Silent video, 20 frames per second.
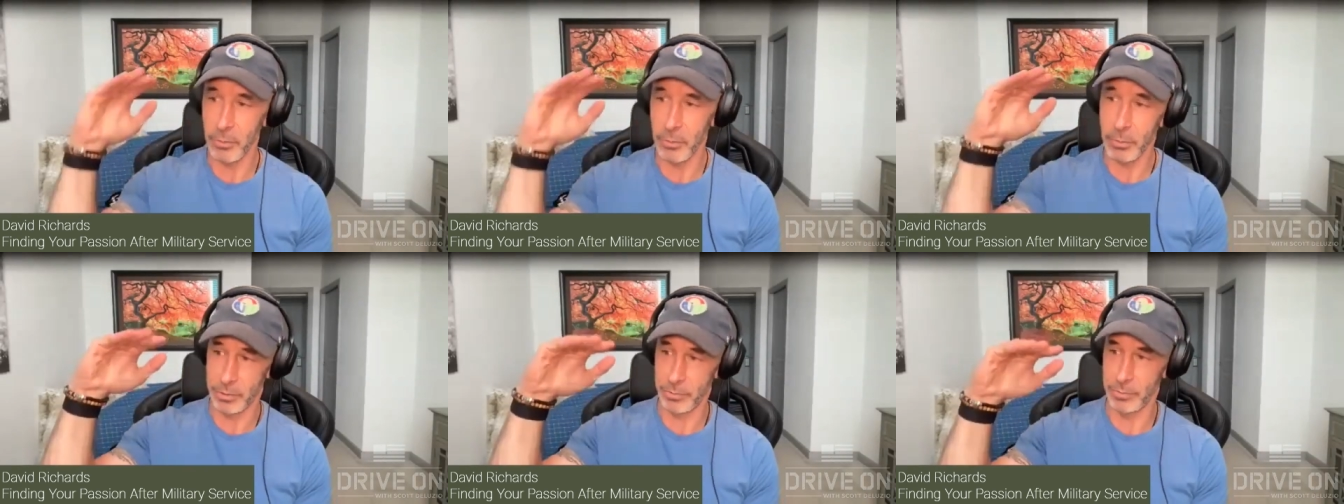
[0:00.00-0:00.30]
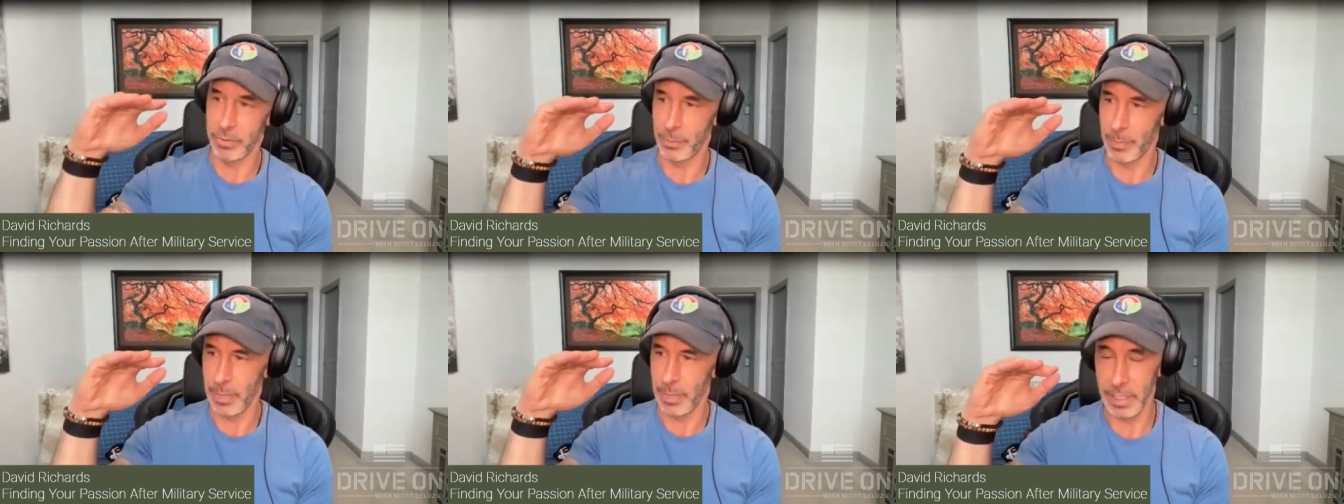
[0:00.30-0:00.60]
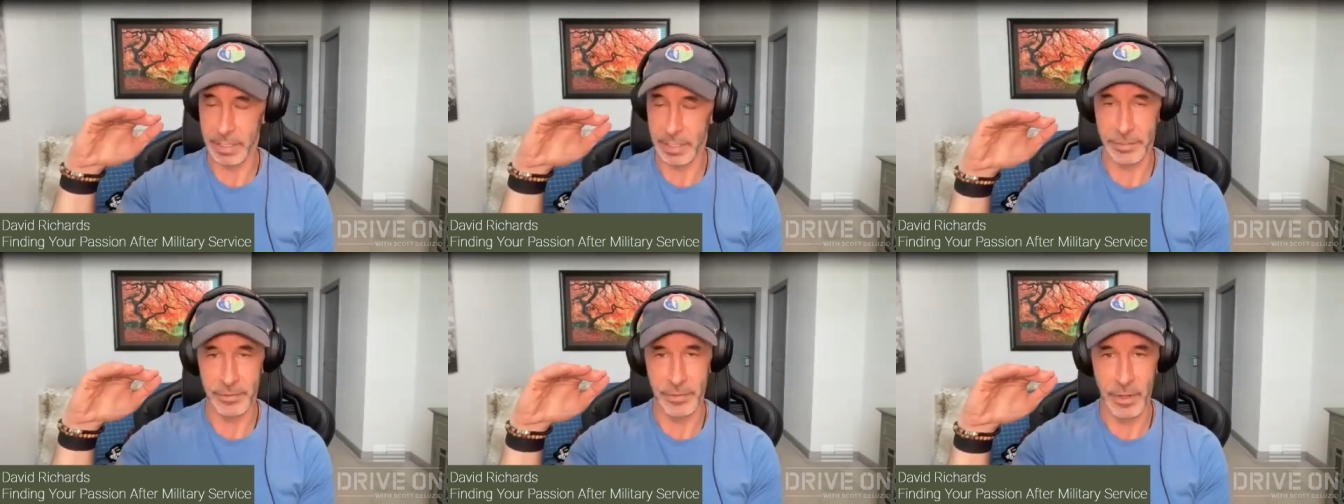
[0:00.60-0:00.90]
which was probably
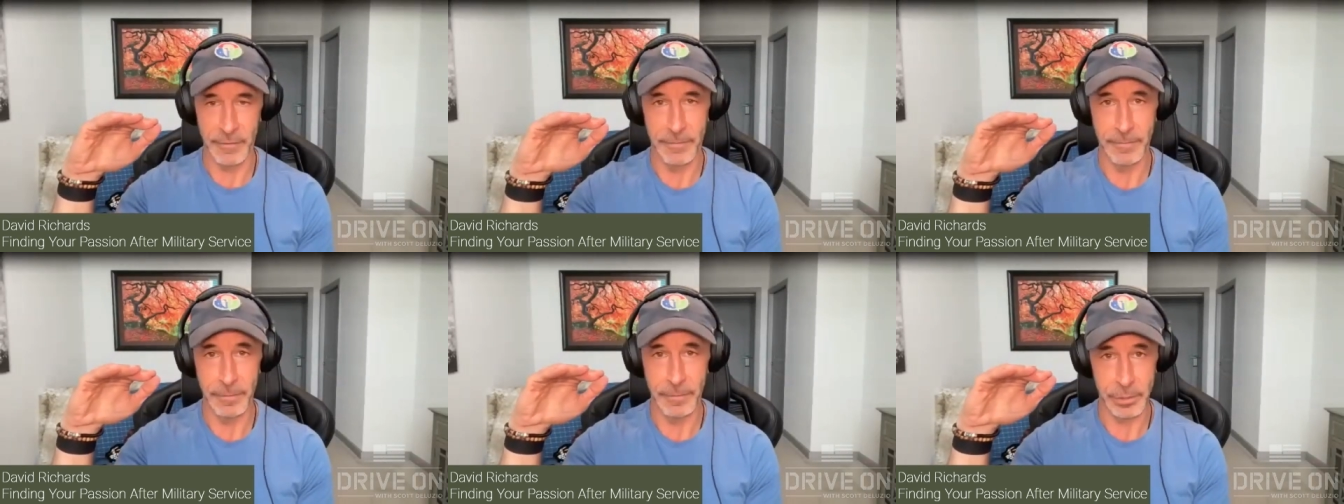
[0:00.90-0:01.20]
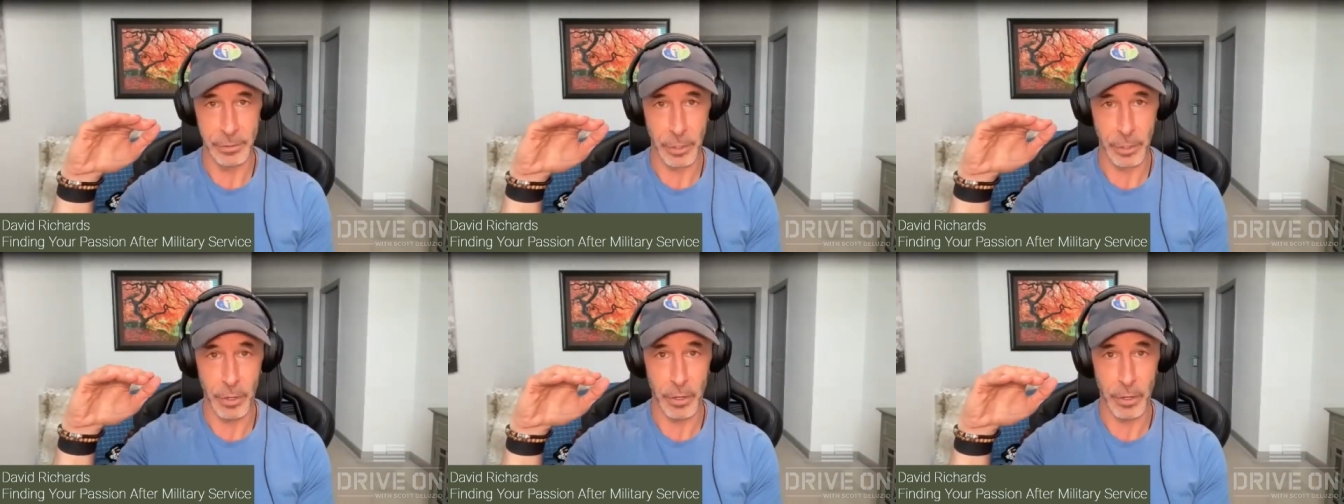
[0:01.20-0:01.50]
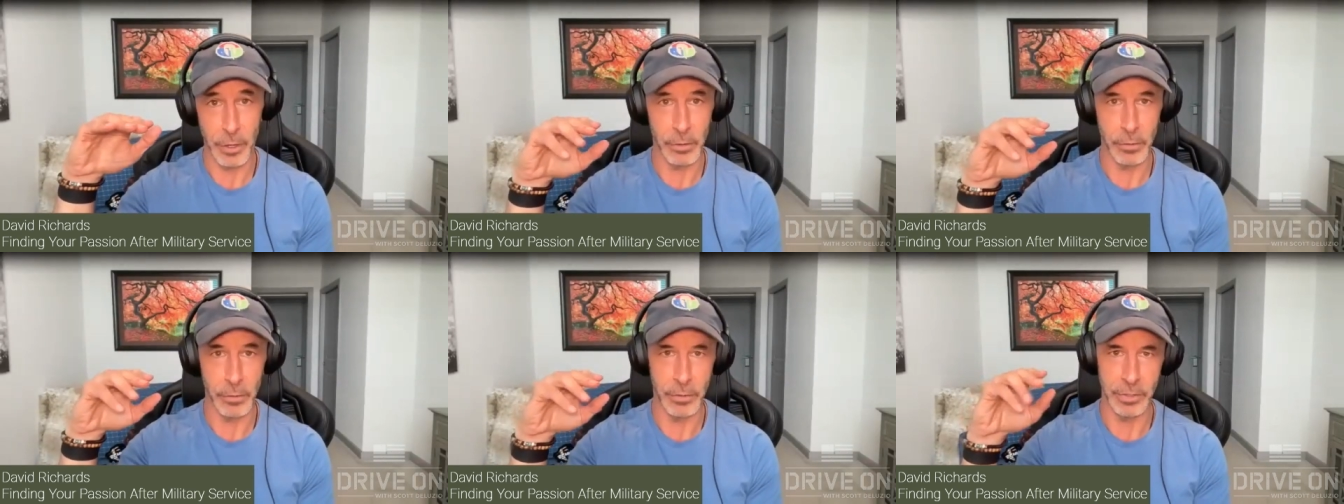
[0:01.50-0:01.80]
like a foot
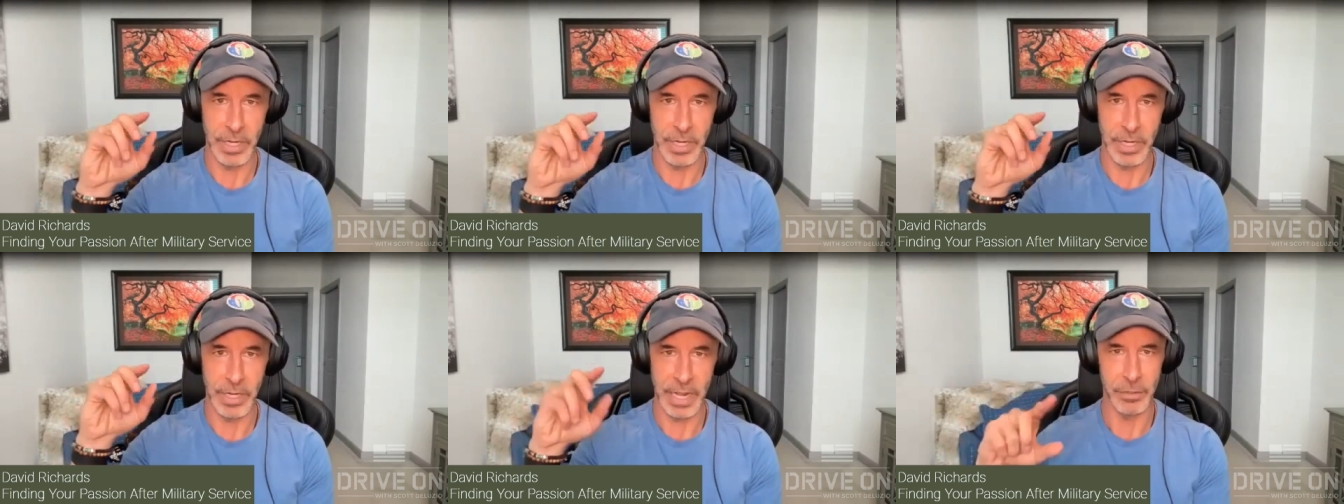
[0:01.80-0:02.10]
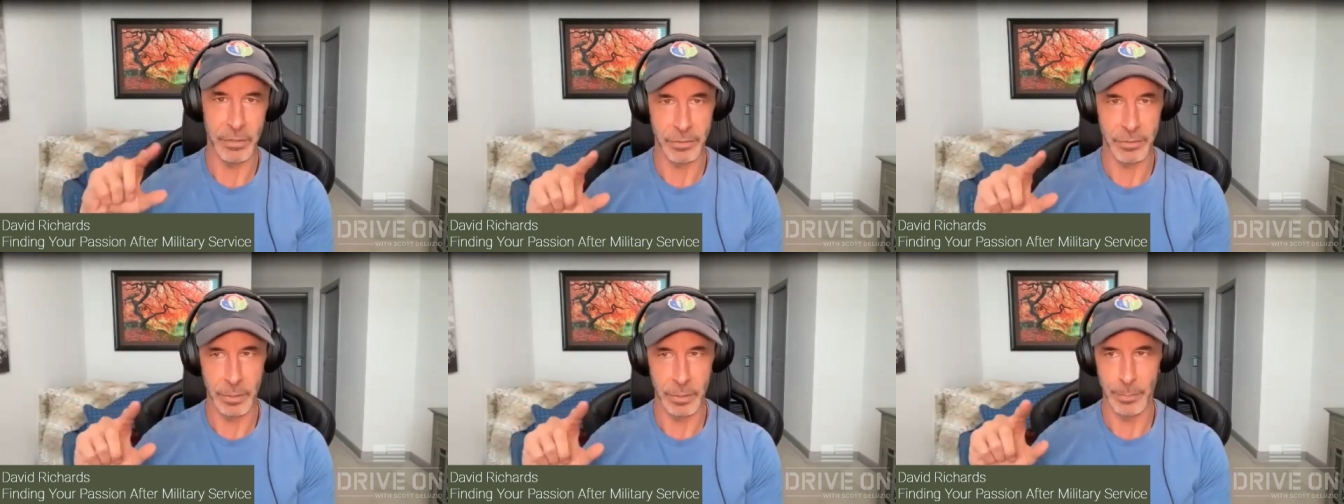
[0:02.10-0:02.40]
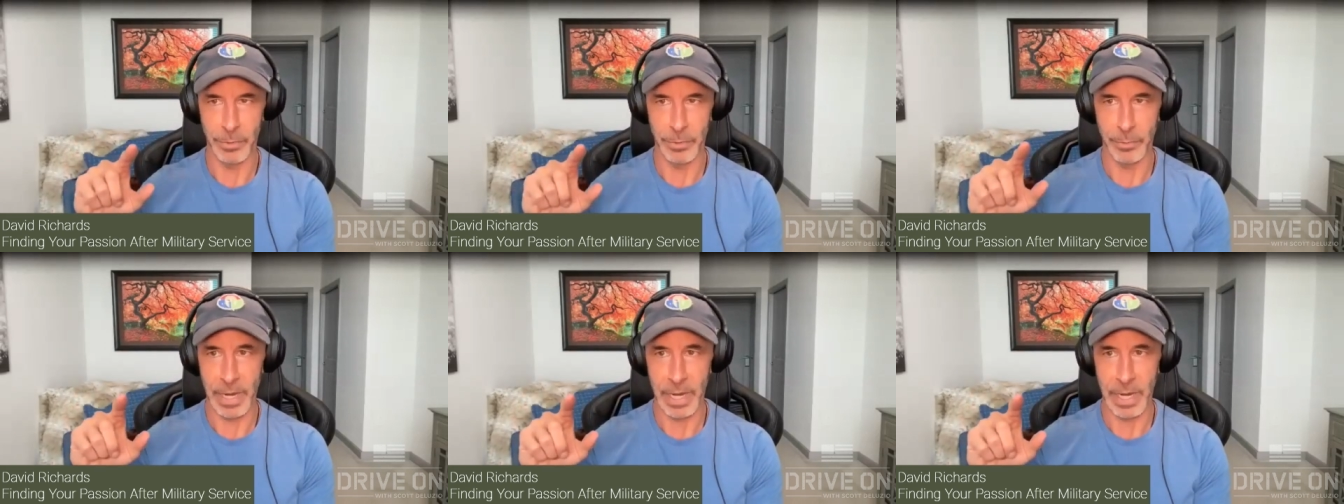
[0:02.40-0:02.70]
tall, or you have little
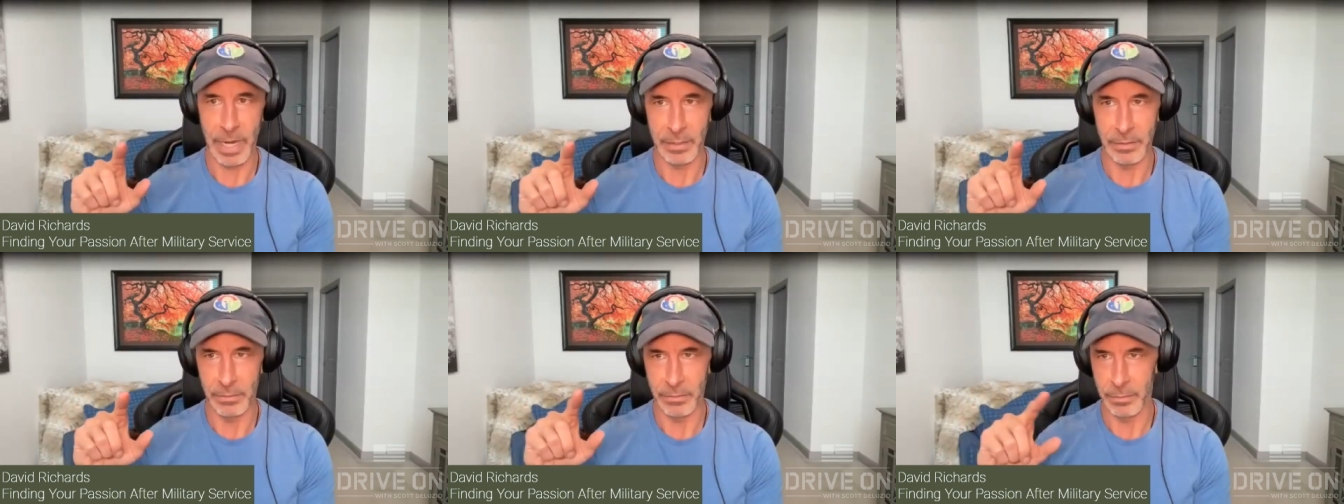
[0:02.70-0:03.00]
Superman,